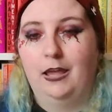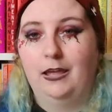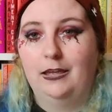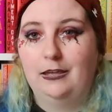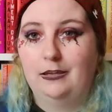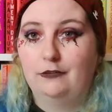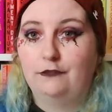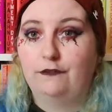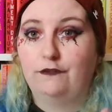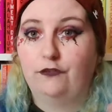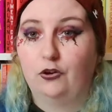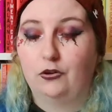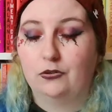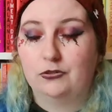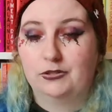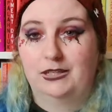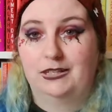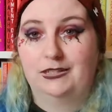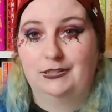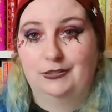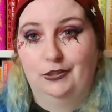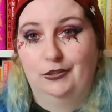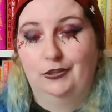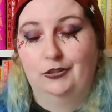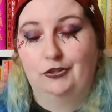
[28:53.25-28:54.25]
who falls
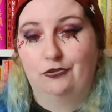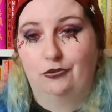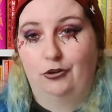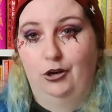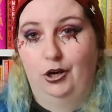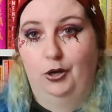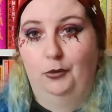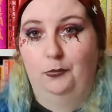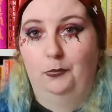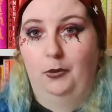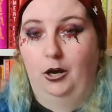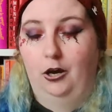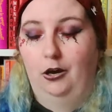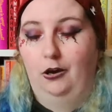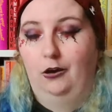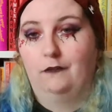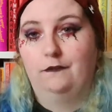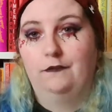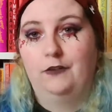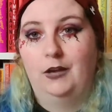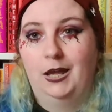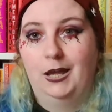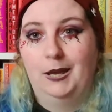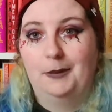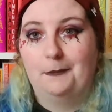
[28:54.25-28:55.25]
into the trope
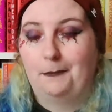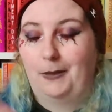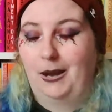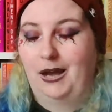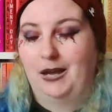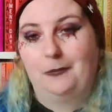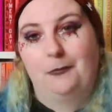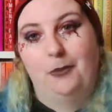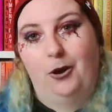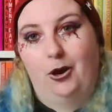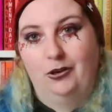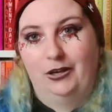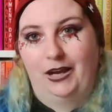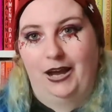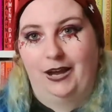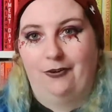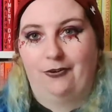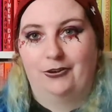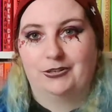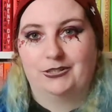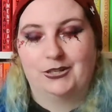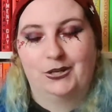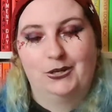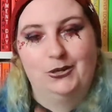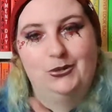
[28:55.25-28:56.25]
of BIPOC
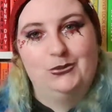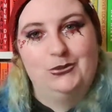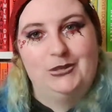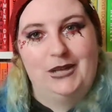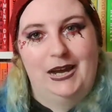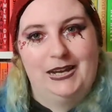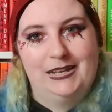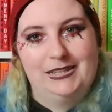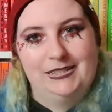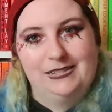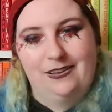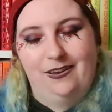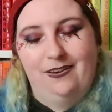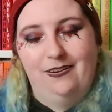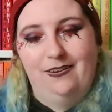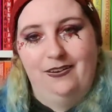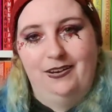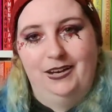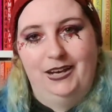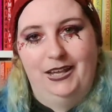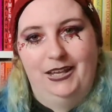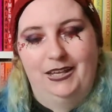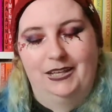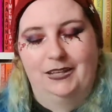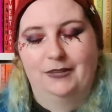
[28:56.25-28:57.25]
character who dies
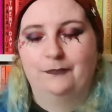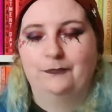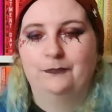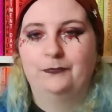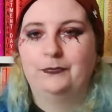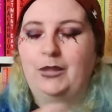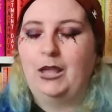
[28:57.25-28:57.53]
early,